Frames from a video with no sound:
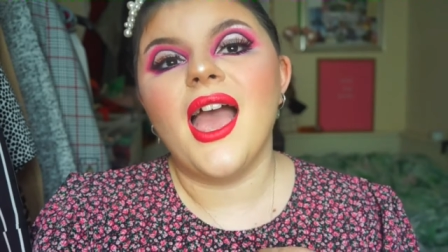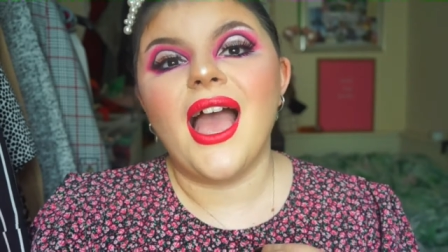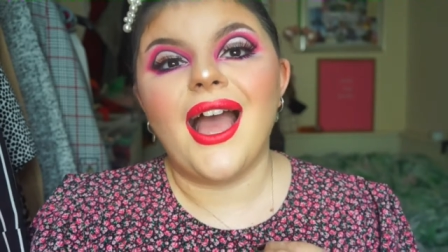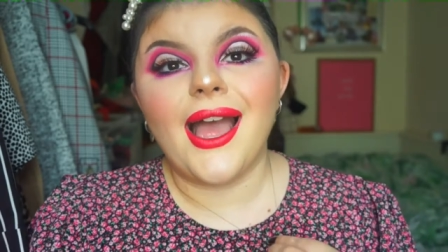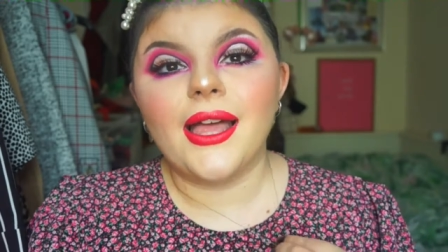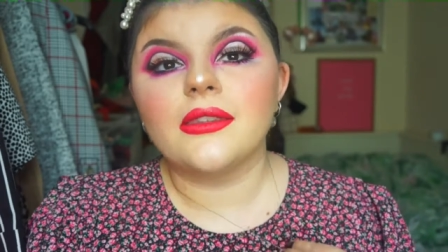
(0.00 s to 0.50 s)

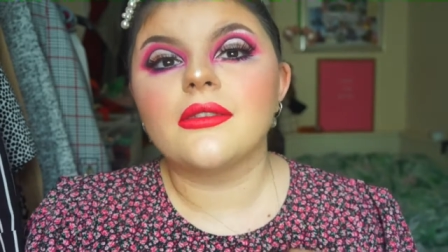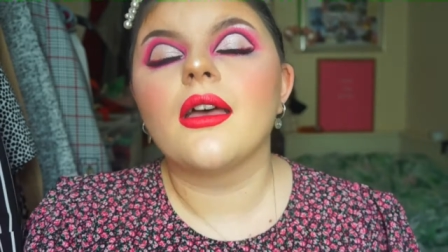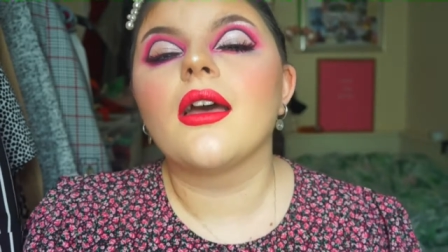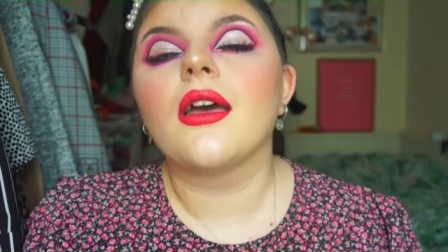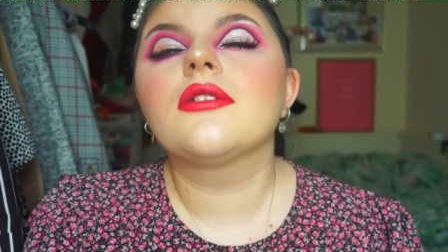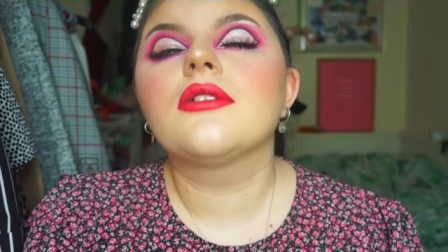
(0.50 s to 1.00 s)
And
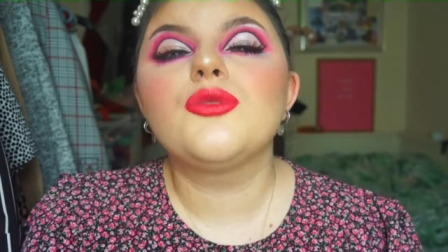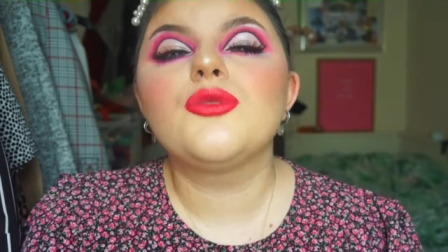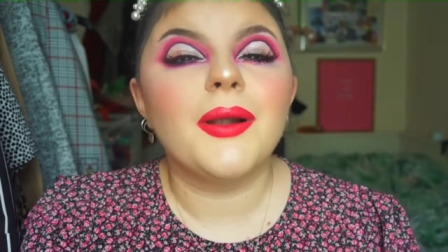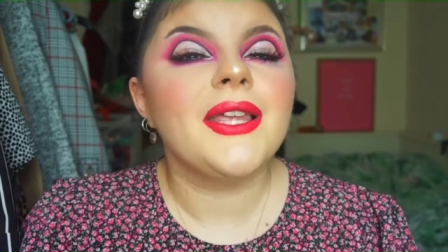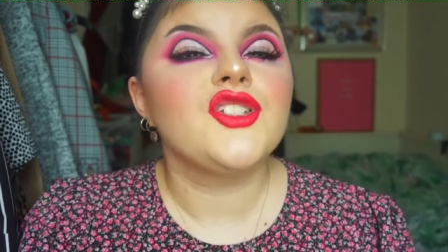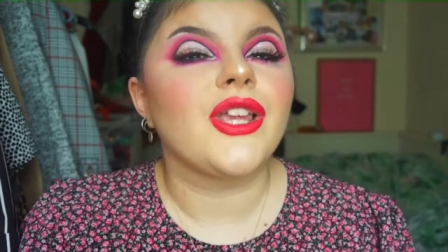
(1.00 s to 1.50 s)

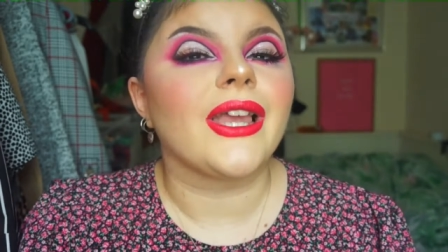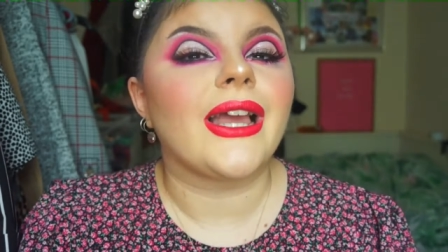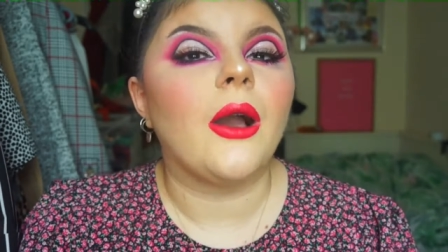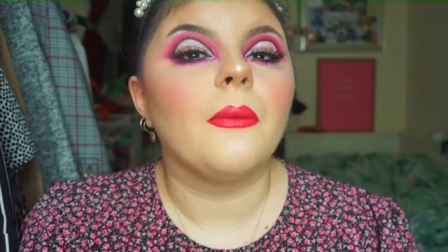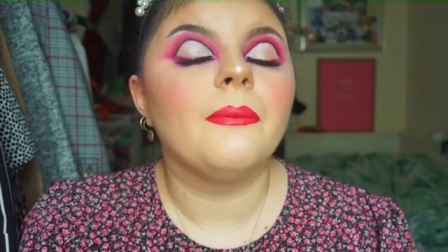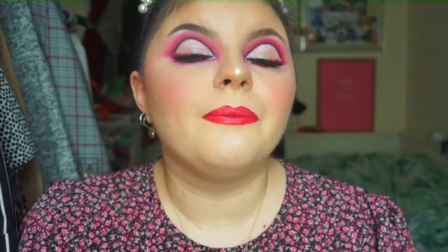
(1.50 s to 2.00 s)
please check
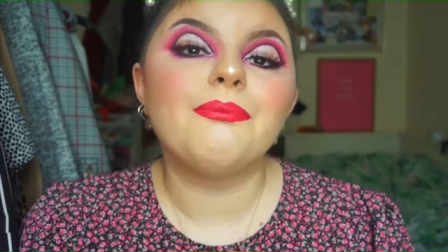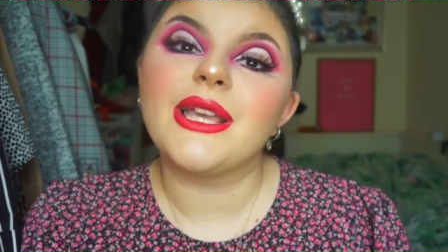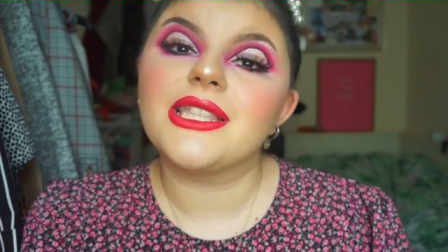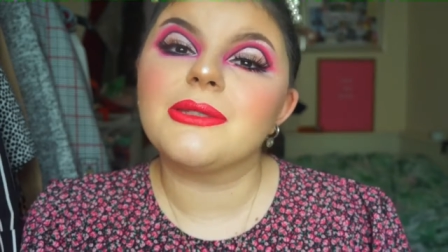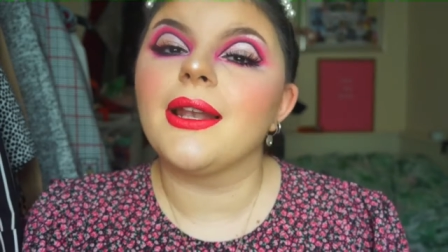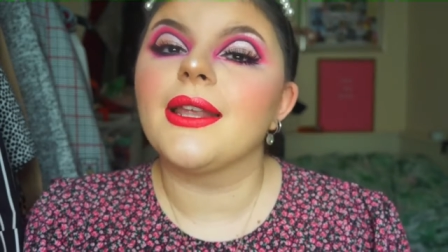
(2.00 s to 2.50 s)
out
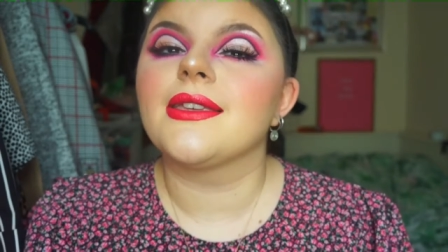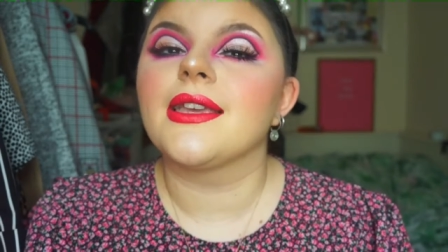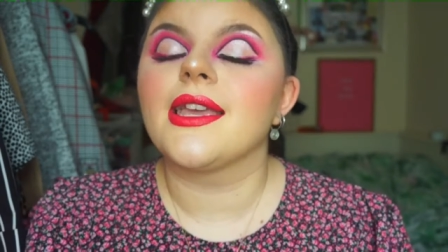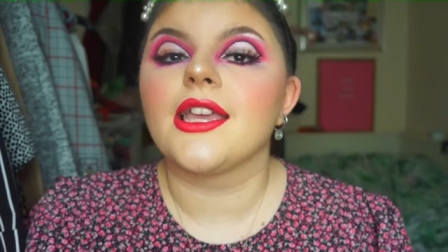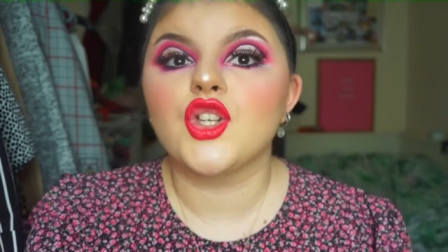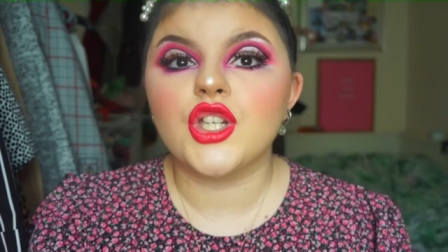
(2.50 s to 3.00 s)
Beats by Lizzie.
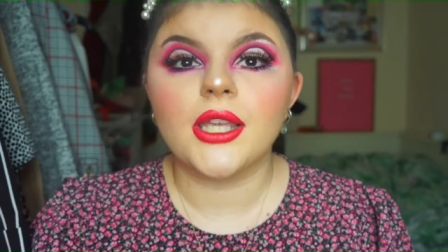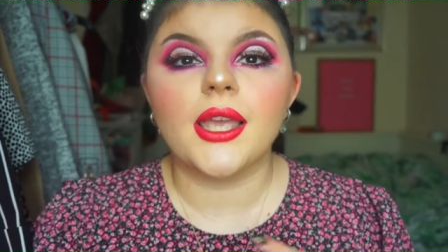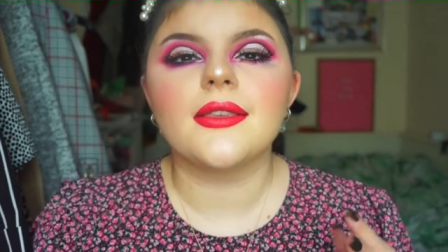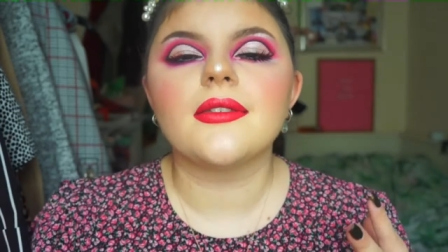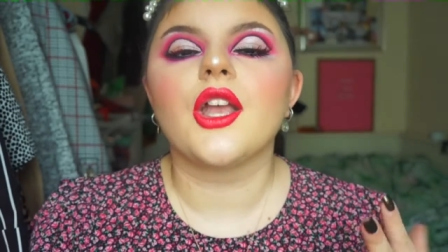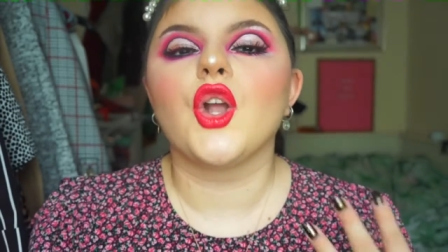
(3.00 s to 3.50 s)
She
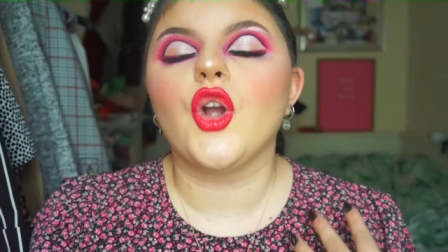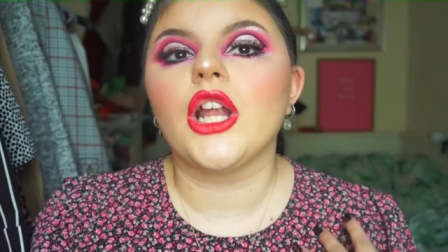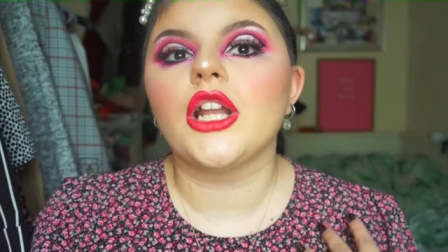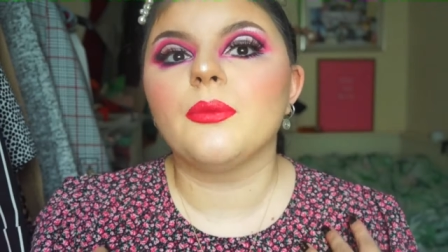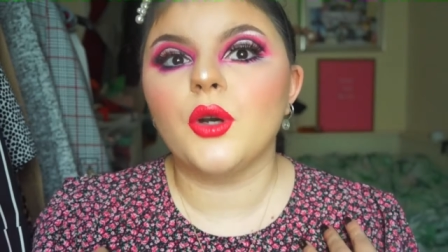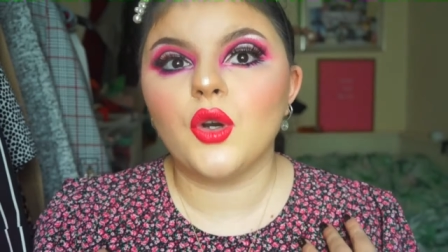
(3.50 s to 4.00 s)
is
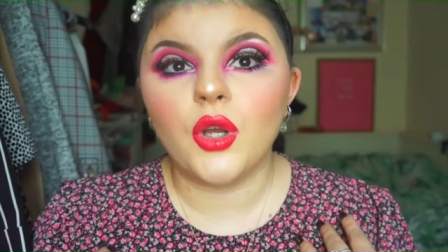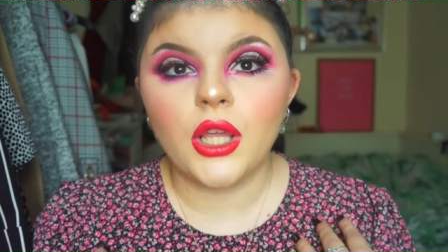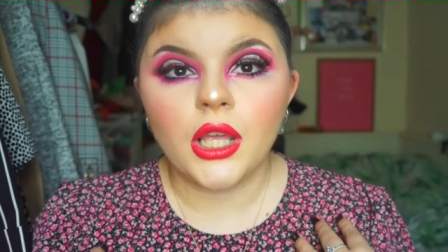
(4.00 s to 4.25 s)
incredible.